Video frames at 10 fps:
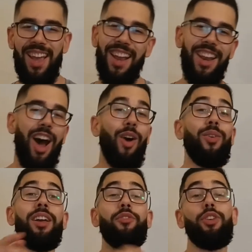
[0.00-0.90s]

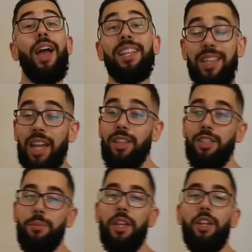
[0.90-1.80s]
Now, if you guys like
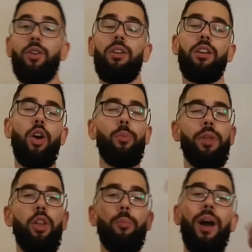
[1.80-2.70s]
this video, go
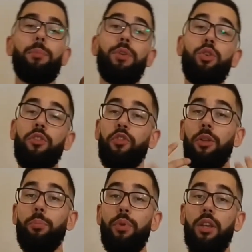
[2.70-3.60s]
below my
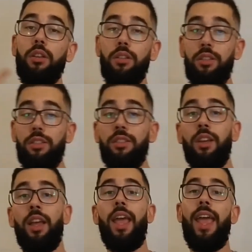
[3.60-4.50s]
beautiful beard
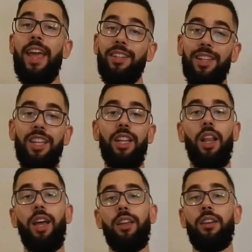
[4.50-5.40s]
and click
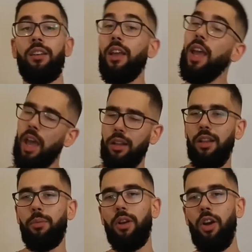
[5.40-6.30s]
like and
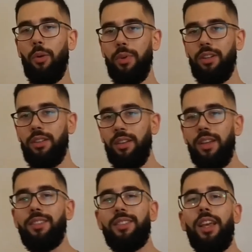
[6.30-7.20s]
leave a comment
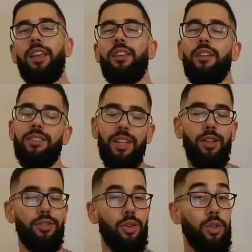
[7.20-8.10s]
saying,
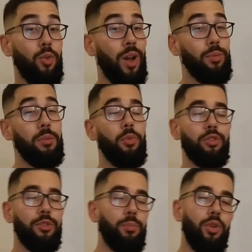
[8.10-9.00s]
Celso, you have the
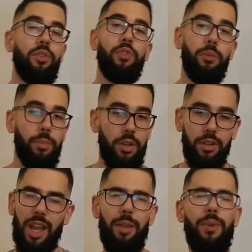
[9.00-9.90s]
most beautiful
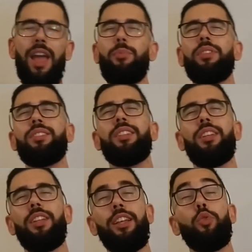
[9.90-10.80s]
beard I've ever
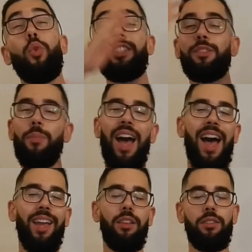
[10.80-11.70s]
seen and graced my
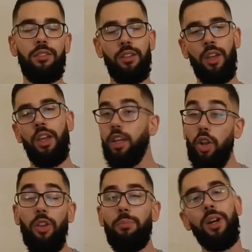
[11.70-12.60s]
eyes in
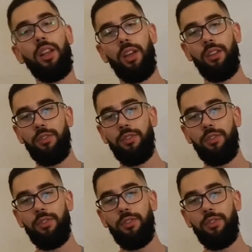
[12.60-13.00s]
all of my life.